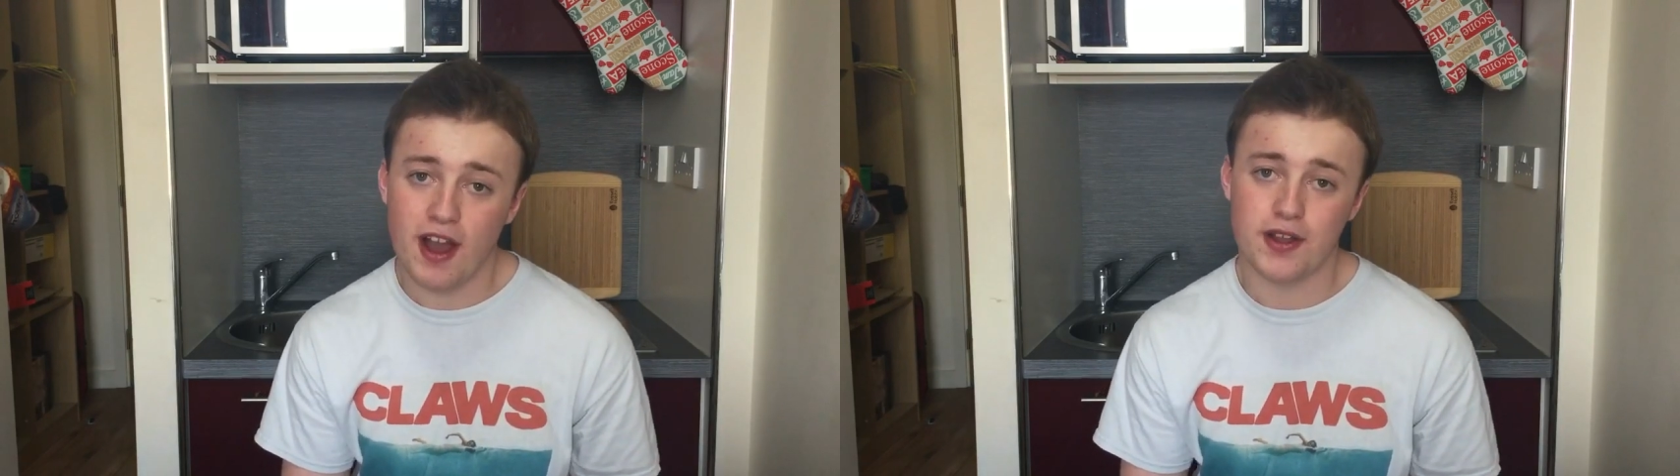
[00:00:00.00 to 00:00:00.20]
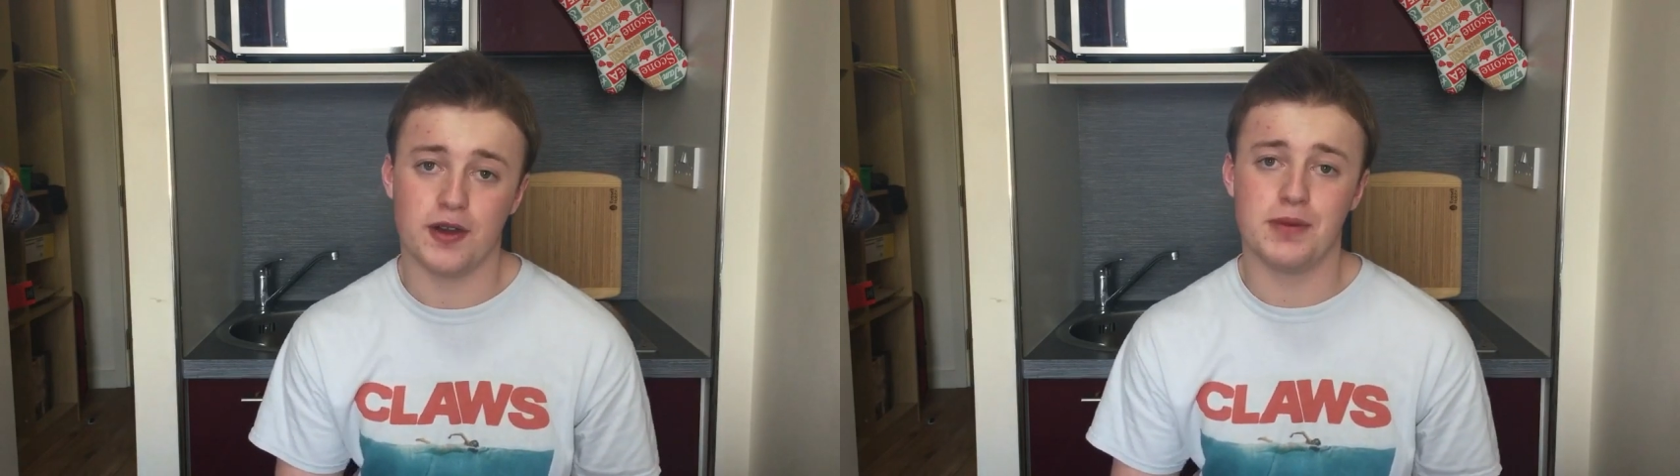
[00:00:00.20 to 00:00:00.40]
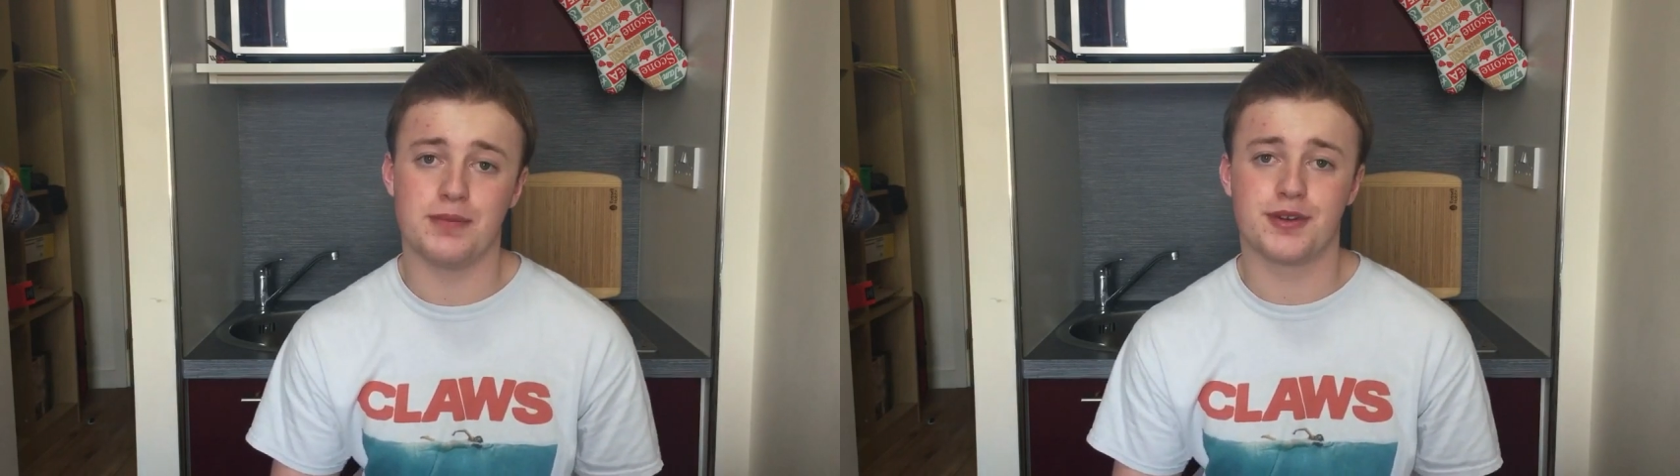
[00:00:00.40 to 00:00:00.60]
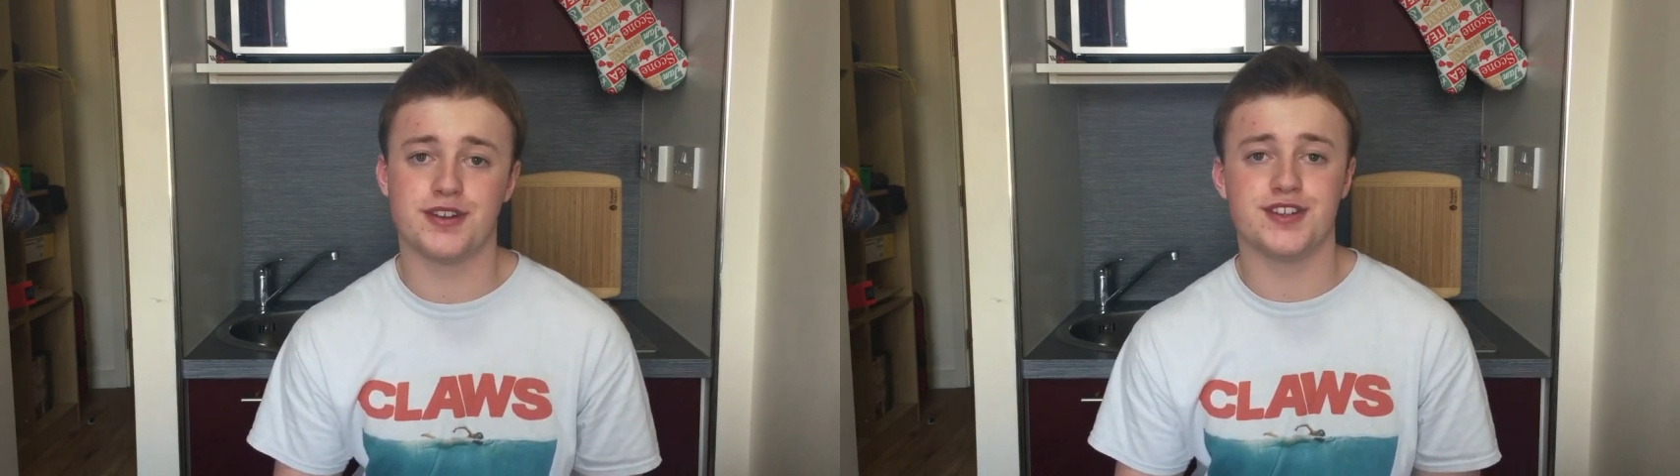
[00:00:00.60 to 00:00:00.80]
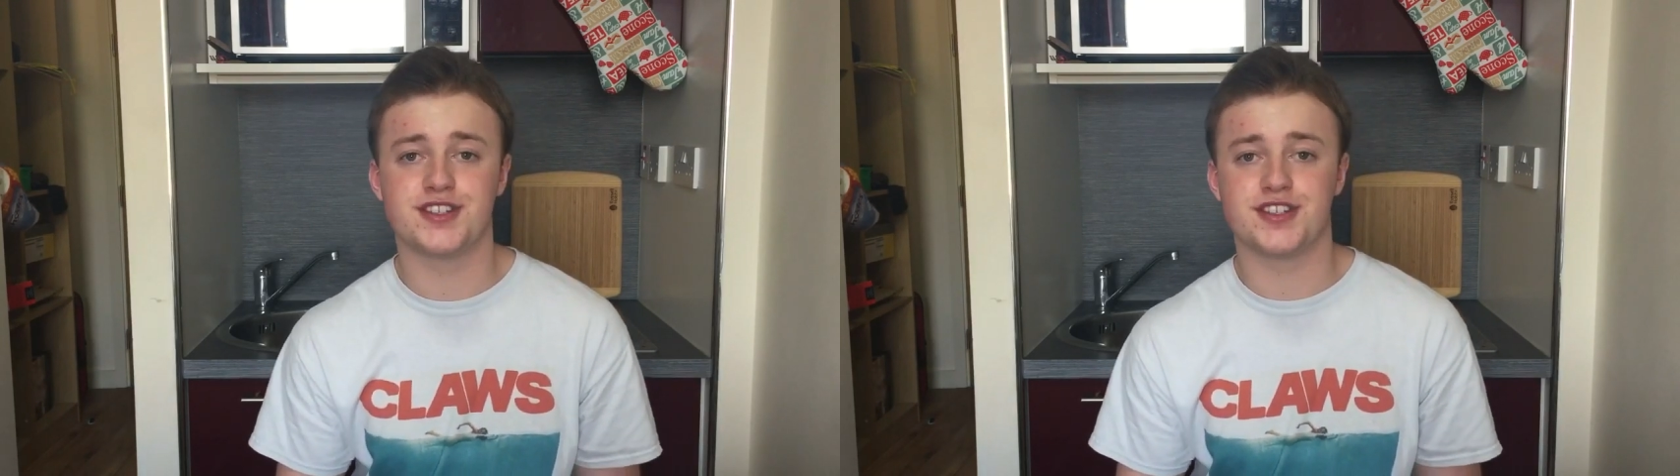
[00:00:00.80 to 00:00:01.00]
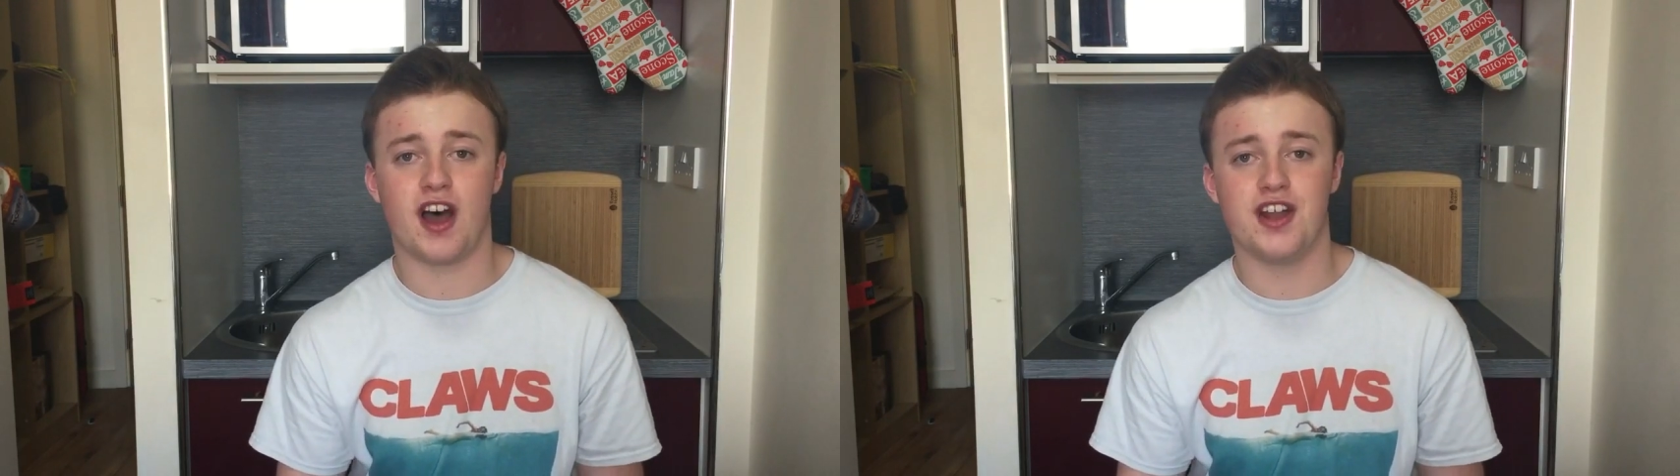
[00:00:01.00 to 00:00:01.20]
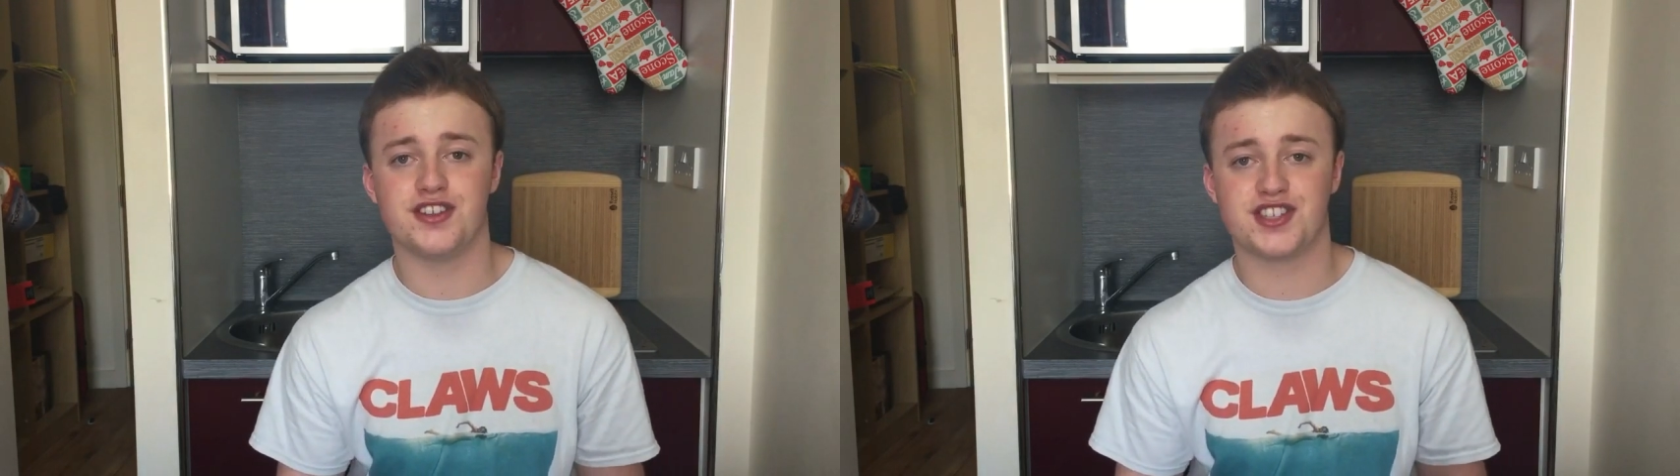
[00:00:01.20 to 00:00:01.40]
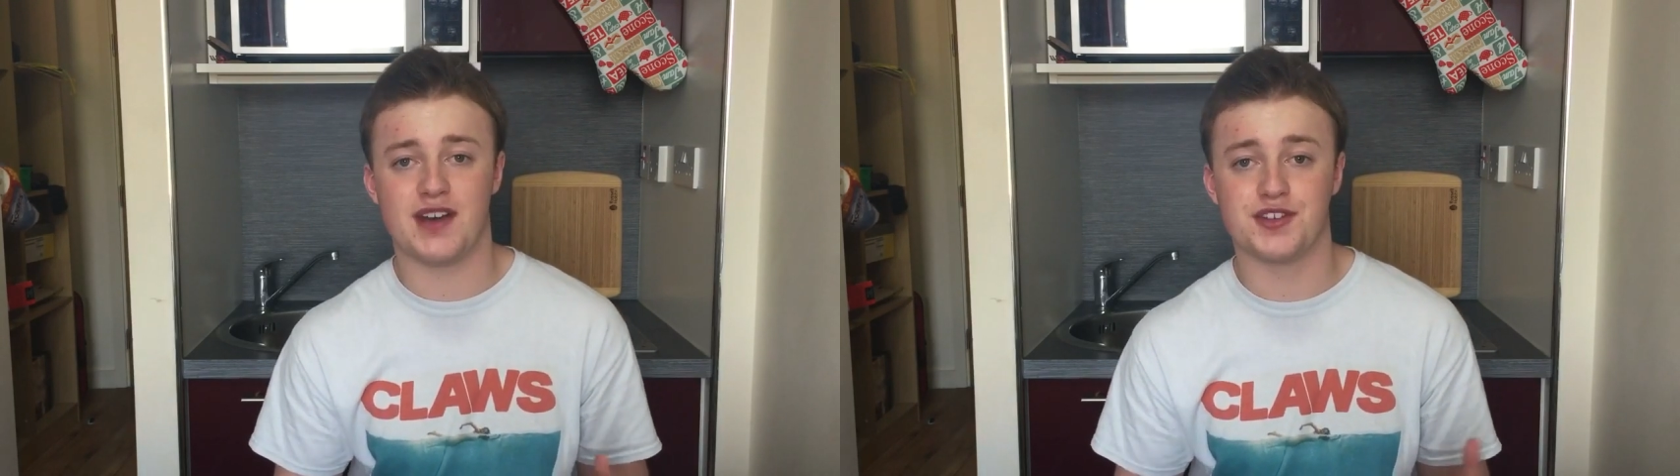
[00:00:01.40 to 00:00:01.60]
that could be because I just